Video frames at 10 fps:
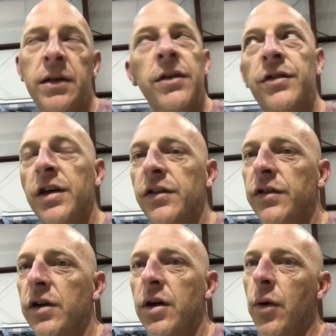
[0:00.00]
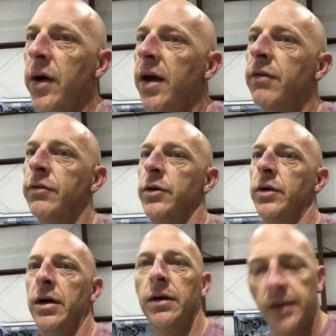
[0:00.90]
and this thing's going to go
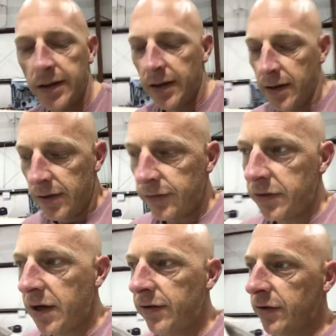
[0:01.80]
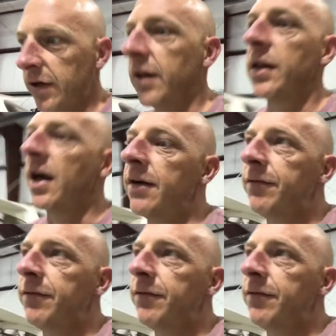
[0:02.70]
everywhere. So you guys are going to get a lot of